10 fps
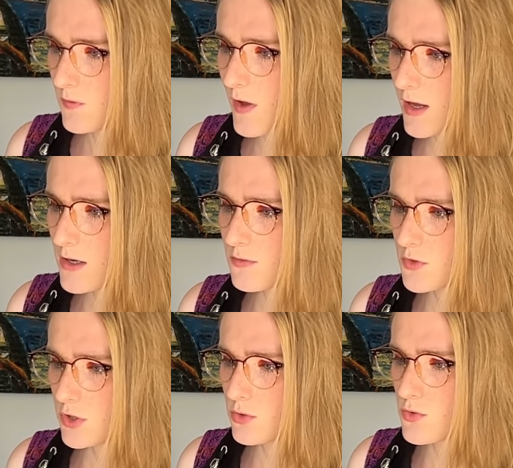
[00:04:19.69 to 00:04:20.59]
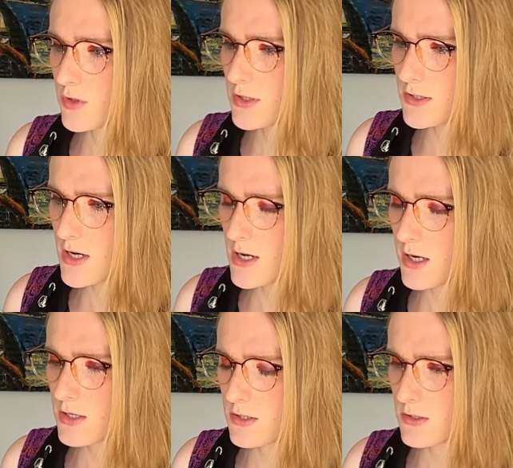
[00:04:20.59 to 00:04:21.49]
5 children and
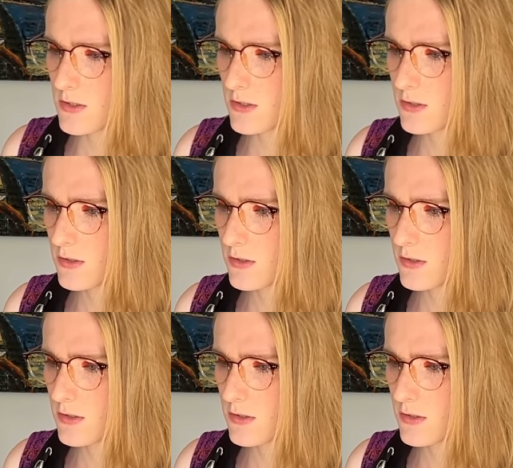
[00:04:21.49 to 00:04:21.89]
teenagers.